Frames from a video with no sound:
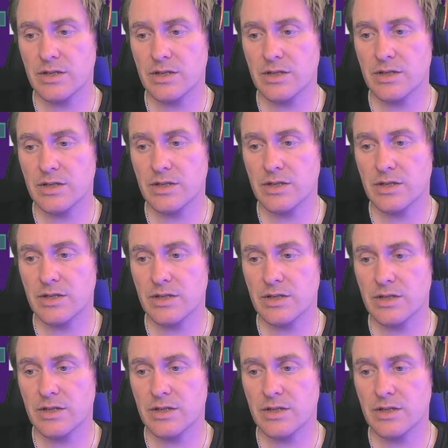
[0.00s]

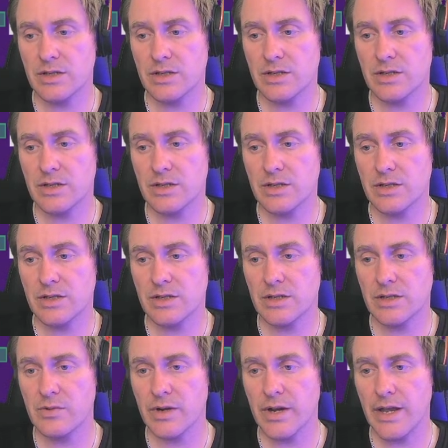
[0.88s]
pools to
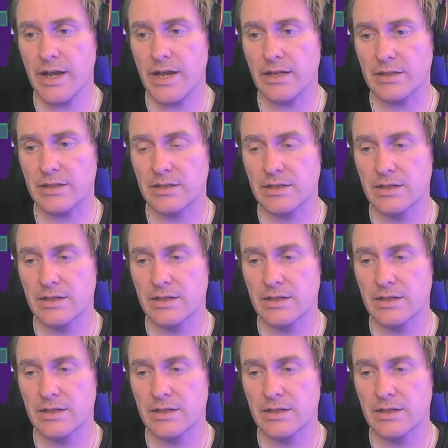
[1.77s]
34.8.